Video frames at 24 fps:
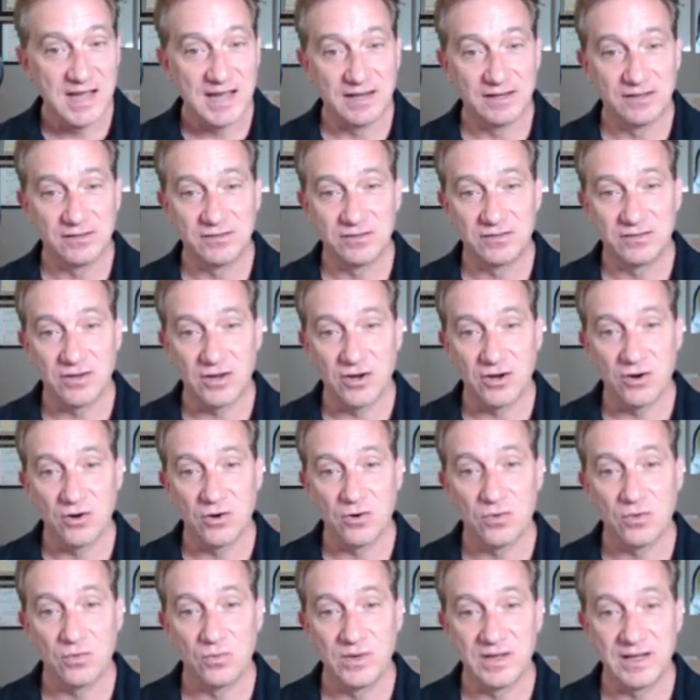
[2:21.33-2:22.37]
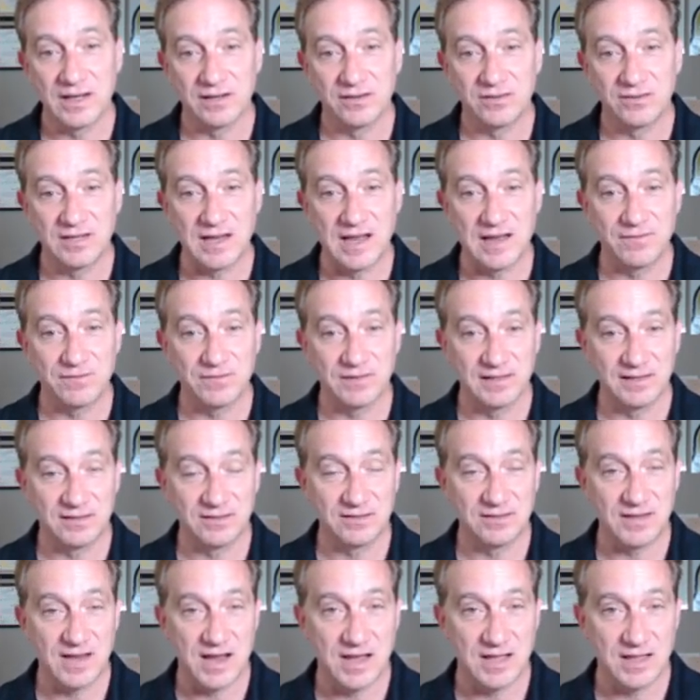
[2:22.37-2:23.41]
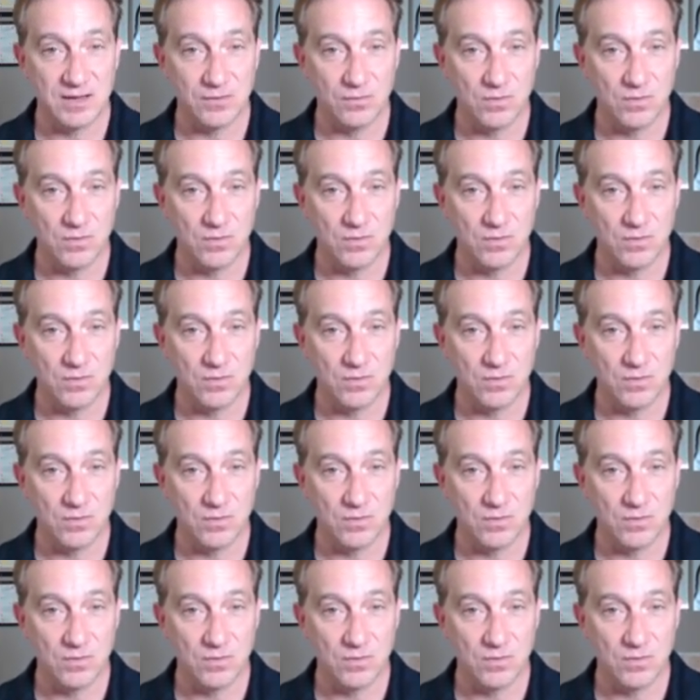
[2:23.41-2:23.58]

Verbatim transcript: And so we can safely say